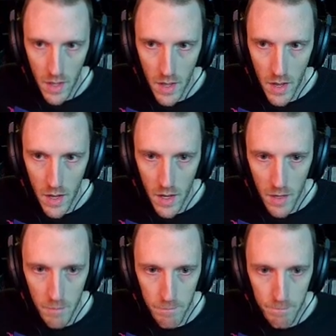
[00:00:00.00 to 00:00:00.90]

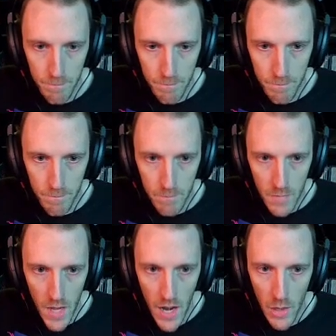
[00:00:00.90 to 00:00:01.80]
Um,
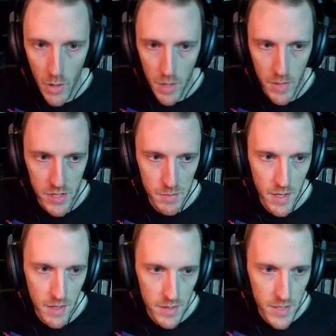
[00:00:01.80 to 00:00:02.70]
highly recommend
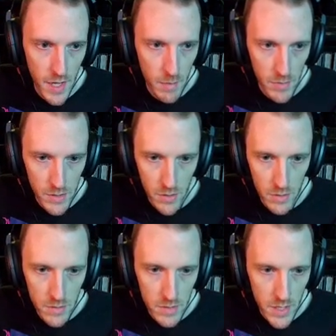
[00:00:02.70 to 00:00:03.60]
spending the time
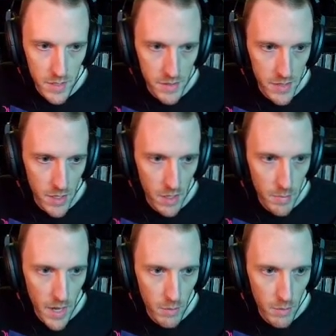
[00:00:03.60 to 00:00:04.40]
to to get this set up.